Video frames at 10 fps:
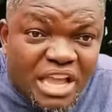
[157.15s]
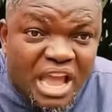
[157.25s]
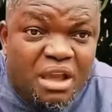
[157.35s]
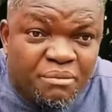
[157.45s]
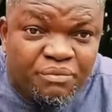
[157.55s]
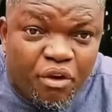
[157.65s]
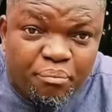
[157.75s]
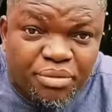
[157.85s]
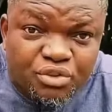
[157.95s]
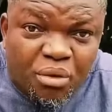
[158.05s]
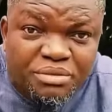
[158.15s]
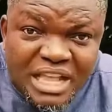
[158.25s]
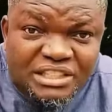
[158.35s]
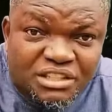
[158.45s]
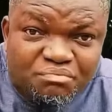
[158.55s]
came for some
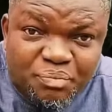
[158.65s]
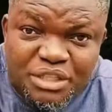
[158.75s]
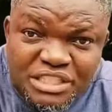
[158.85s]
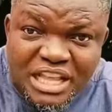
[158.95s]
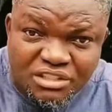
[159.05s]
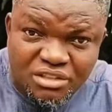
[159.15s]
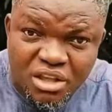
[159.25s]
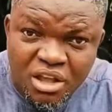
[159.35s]
certain business.